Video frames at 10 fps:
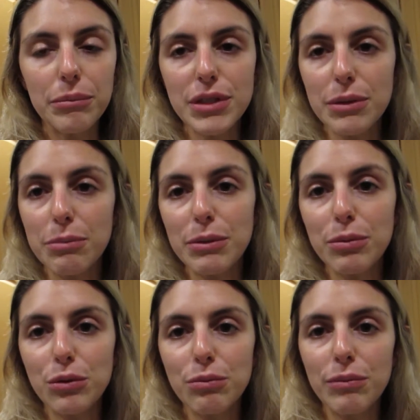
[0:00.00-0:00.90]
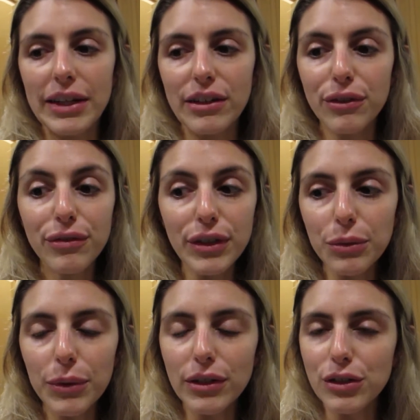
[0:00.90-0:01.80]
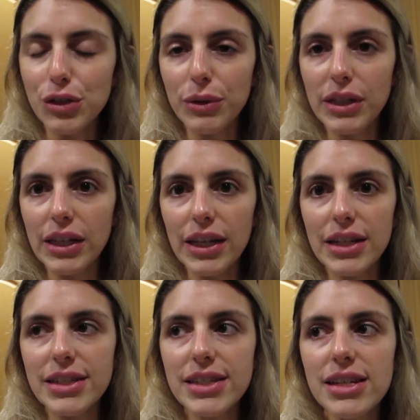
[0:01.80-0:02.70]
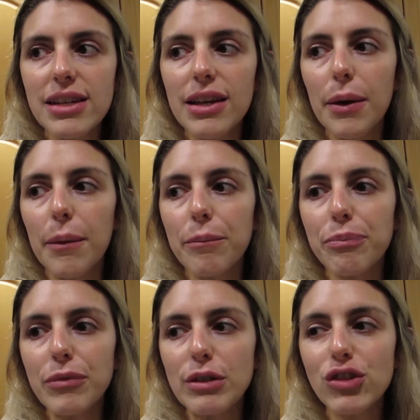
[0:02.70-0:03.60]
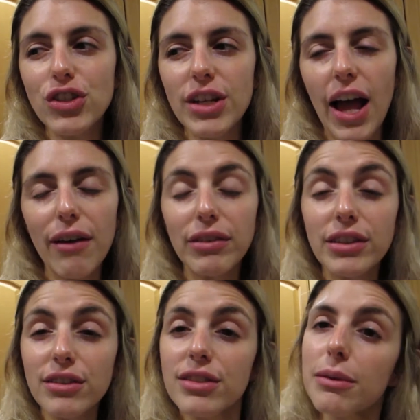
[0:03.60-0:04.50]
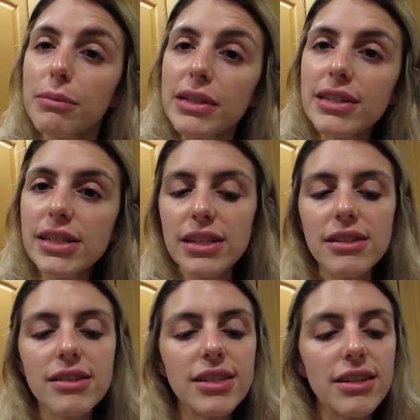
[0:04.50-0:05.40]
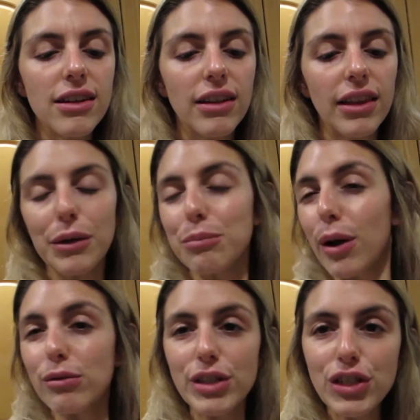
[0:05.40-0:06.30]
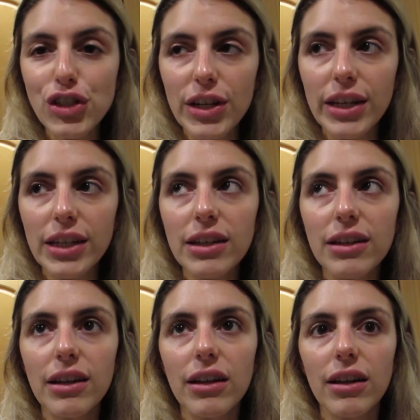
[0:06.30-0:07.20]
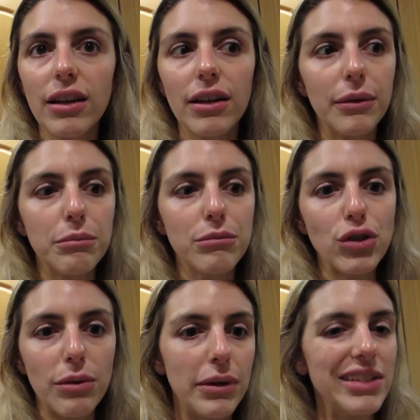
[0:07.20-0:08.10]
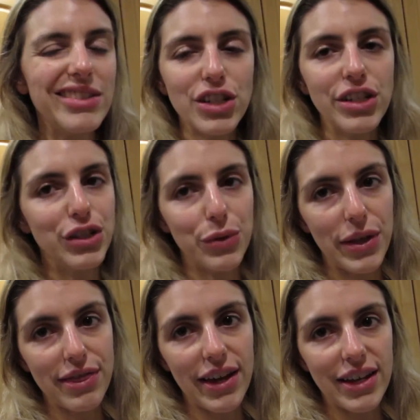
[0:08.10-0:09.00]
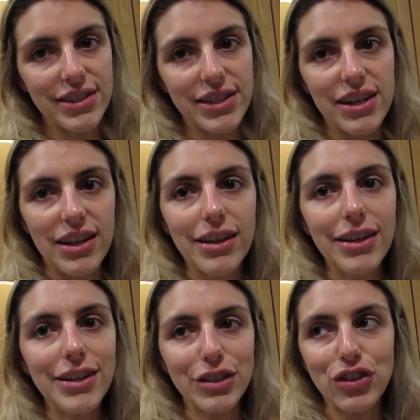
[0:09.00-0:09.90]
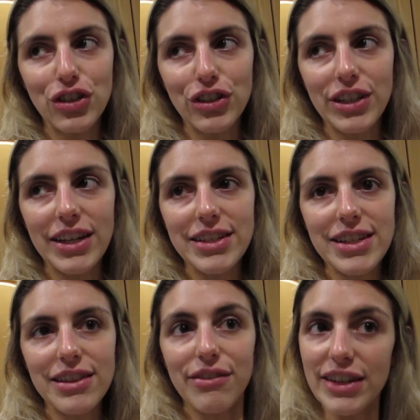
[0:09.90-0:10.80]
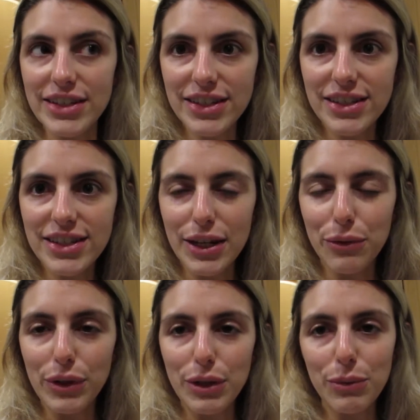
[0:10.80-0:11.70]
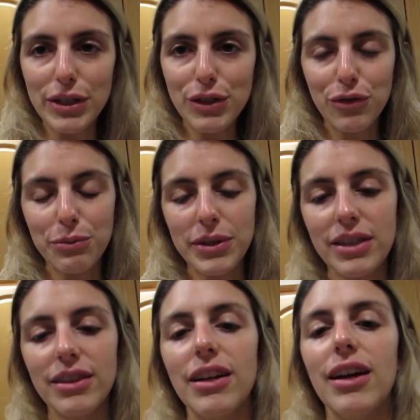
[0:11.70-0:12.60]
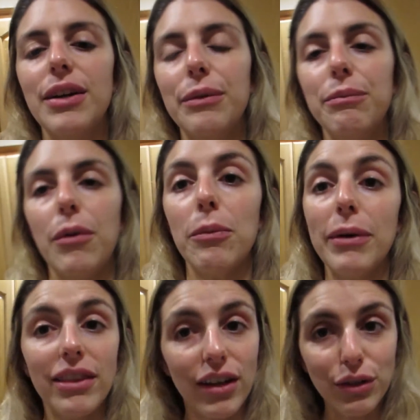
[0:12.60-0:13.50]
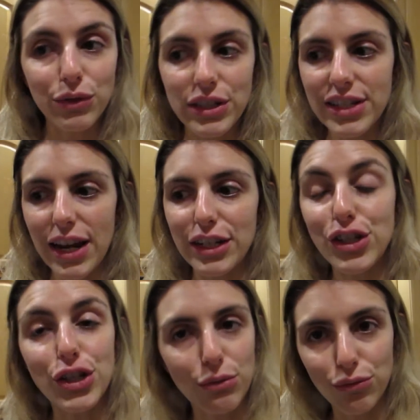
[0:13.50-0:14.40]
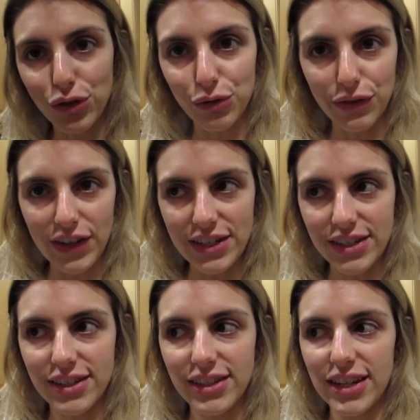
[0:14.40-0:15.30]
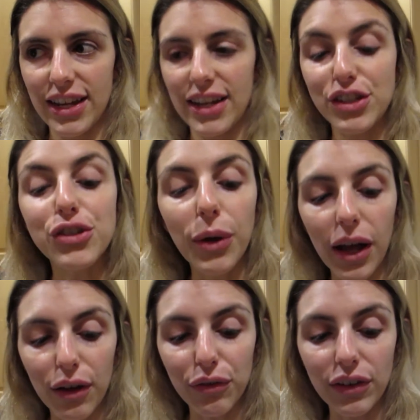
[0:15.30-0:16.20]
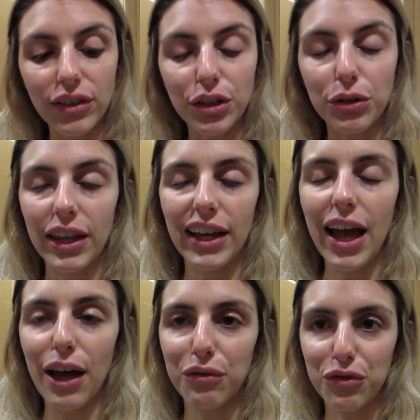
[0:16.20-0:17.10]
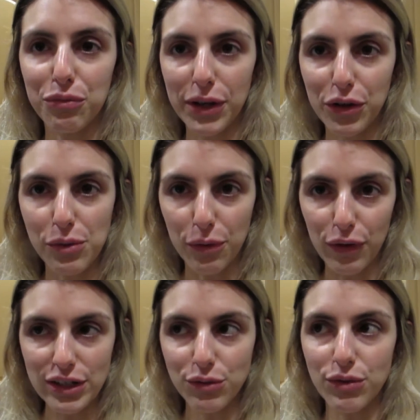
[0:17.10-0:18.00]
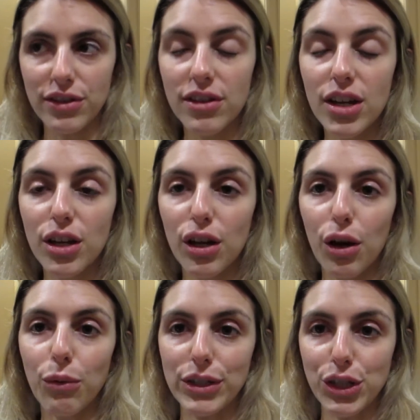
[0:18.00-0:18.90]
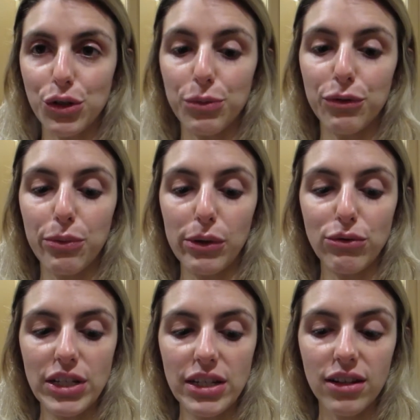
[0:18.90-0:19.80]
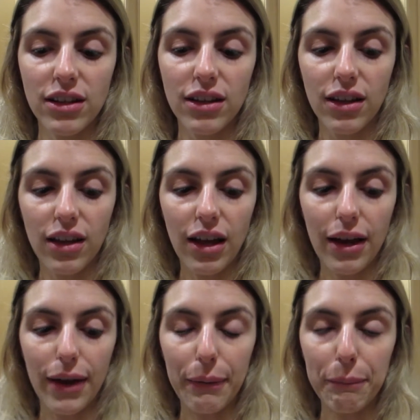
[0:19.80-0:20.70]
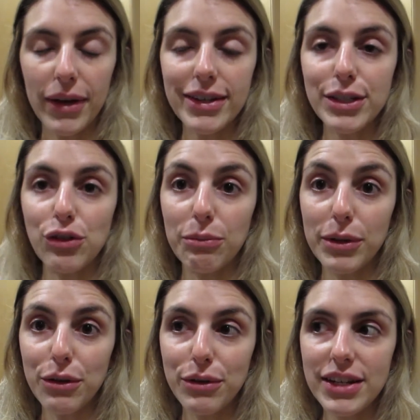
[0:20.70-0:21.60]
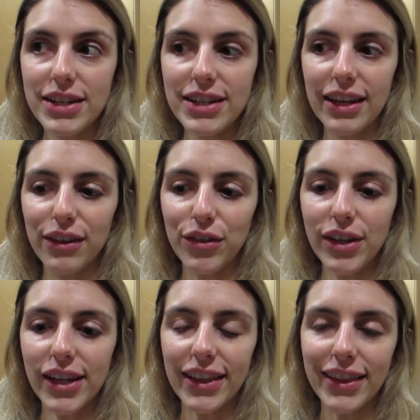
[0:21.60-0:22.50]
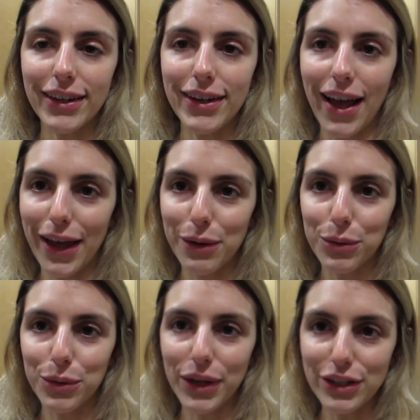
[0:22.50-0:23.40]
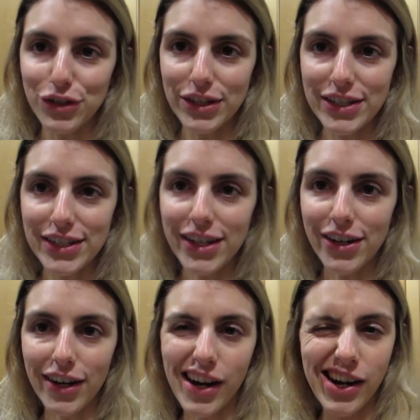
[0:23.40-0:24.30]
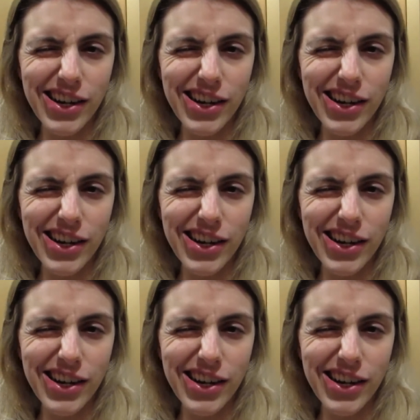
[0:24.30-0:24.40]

Some people might not feel well doing it. You should have a little something to eat, like a protein shake. So I might start doing that. Not sure yet. The fasted state really works for me. On my long runs, I don't do a fasted state. I do have a little, like half of my cream of rice with one scoop of protein. So I'm gonna go eat it now, and then I will catch you guys later.